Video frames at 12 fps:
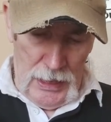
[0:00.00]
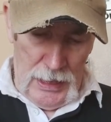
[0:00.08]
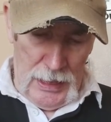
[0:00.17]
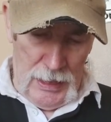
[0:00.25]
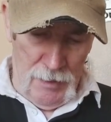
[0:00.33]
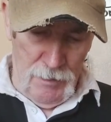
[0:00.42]

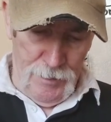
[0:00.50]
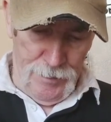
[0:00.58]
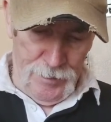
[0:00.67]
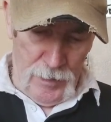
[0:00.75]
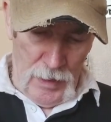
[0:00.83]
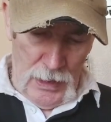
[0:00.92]

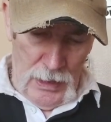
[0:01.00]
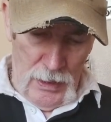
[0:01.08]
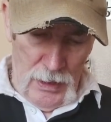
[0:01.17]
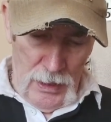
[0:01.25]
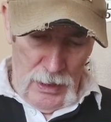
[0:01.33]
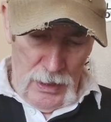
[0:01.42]

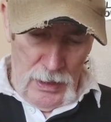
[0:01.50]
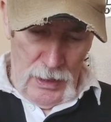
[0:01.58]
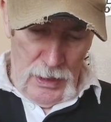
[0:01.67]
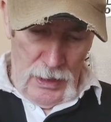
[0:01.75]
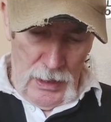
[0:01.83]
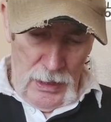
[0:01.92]

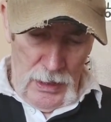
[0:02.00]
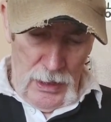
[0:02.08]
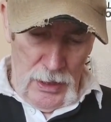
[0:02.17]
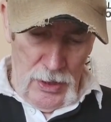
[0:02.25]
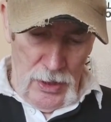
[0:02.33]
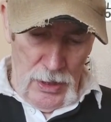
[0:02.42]

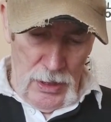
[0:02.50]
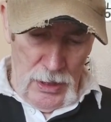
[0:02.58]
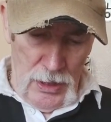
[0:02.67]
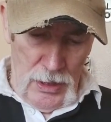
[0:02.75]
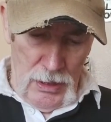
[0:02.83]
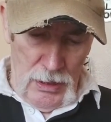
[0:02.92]

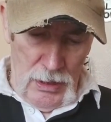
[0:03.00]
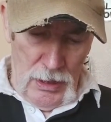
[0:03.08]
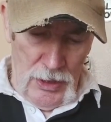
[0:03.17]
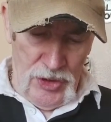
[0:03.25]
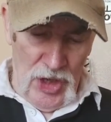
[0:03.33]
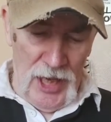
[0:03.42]

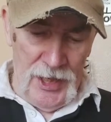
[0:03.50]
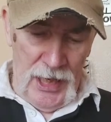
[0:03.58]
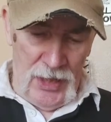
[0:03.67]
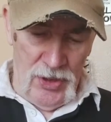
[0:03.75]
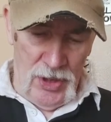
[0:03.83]
Sidex